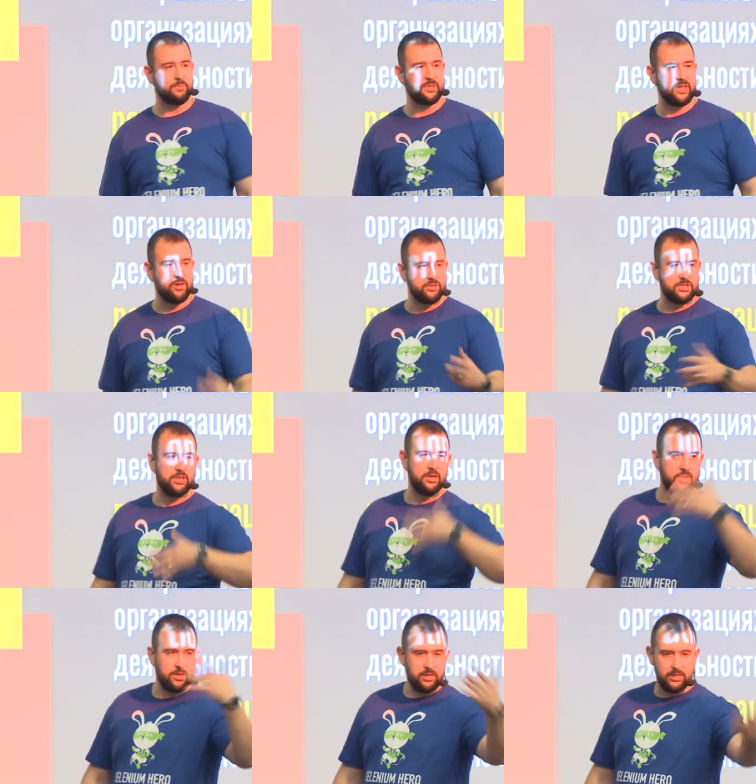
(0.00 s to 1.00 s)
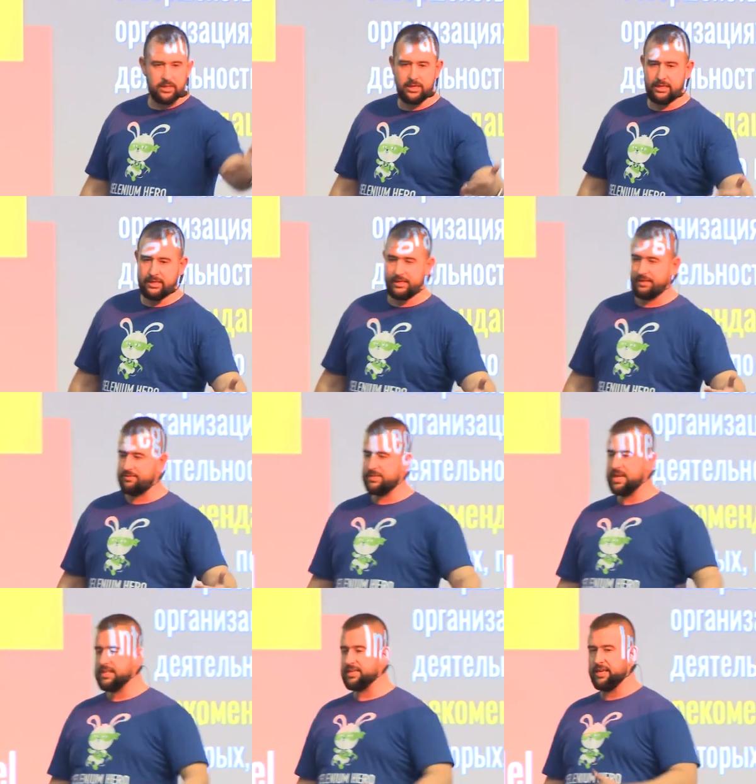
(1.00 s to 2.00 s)
car supplier companies'
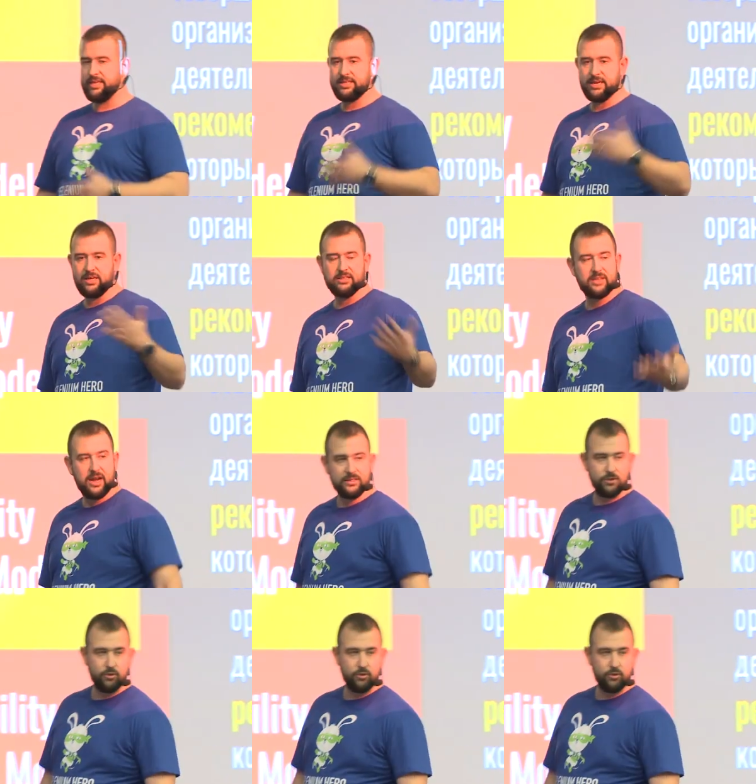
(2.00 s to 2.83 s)
maturity level